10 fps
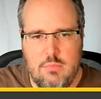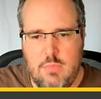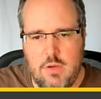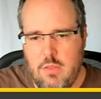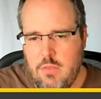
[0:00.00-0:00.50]

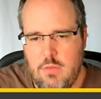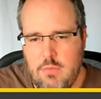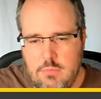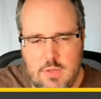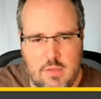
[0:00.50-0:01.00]
month,
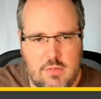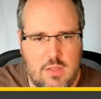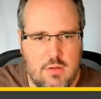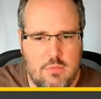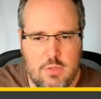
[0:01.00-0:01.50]
last
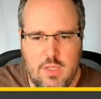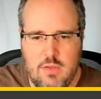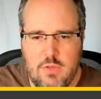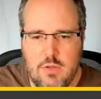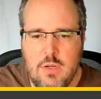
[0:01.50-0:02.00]
year, what
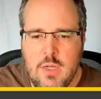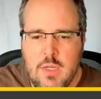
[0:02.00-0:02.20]
have you.